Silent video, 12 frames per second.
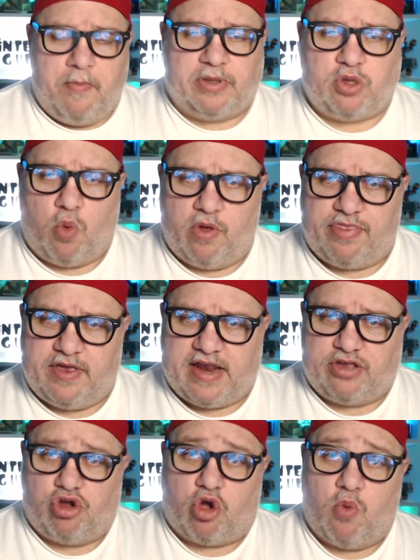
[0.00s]
But the one thing they
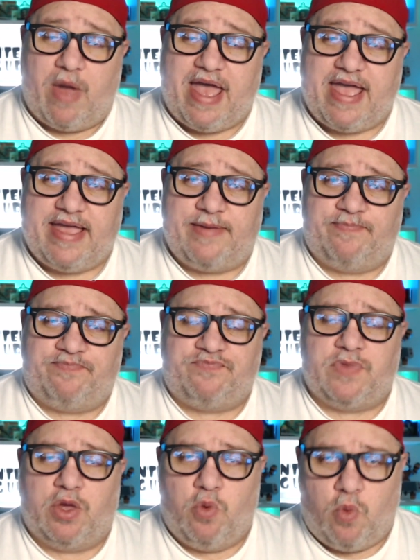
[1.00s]
took away
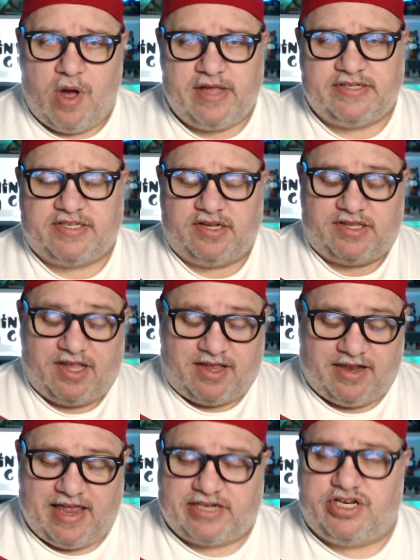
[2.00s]
was the
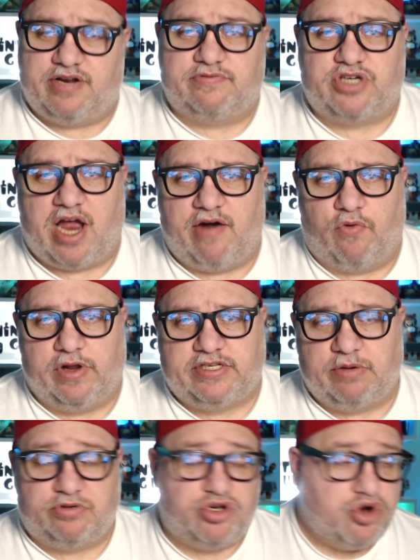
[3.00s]
collection of gyroids.
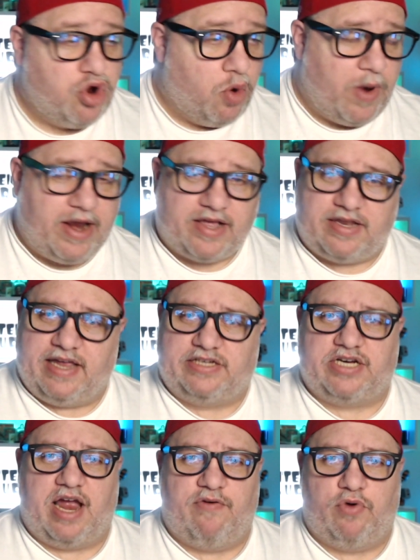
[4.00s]
There was no way to collect
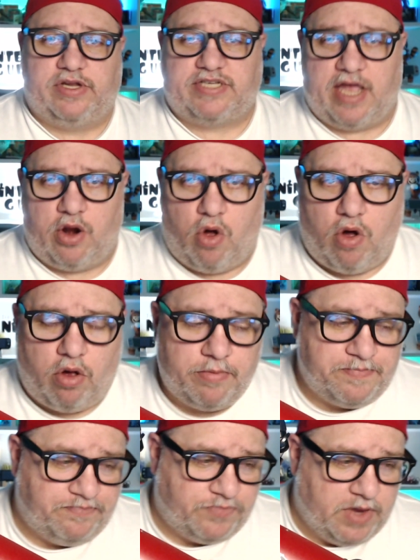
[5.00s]
gyroids at all
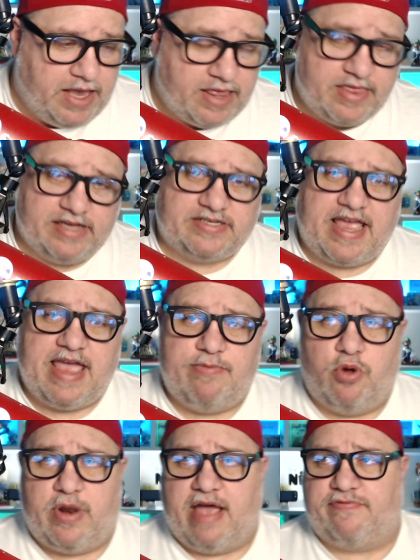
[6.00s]
in this game.
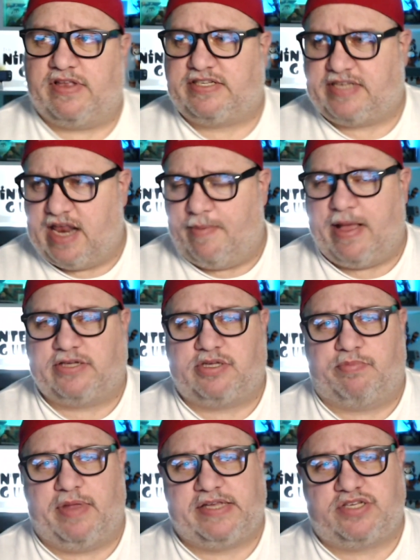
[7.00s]
You would have to set them out
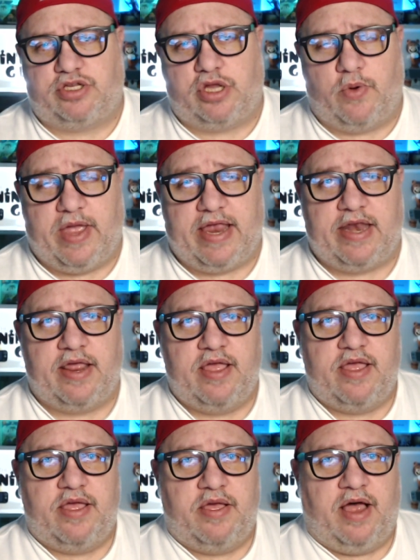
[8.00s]
someplace to do it, and
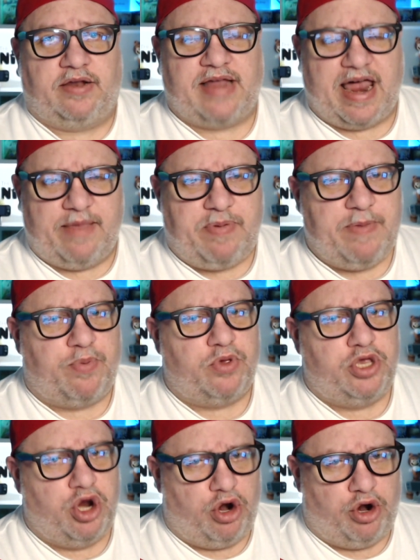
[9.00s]
a lot of people
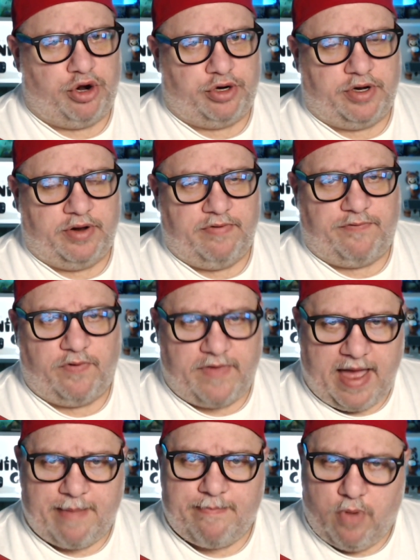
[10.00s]
yearned for
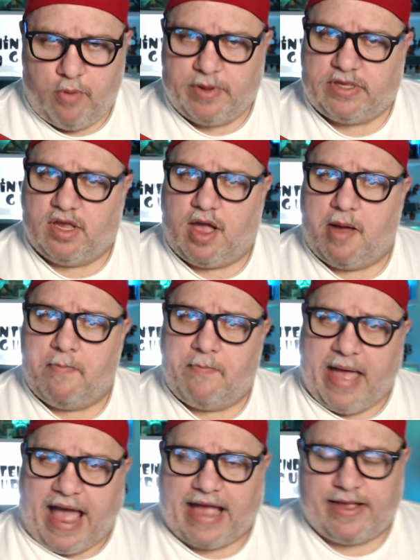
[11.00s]
that moment to come
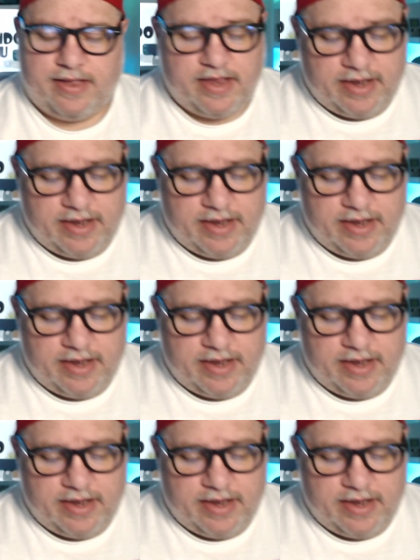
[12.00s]
back.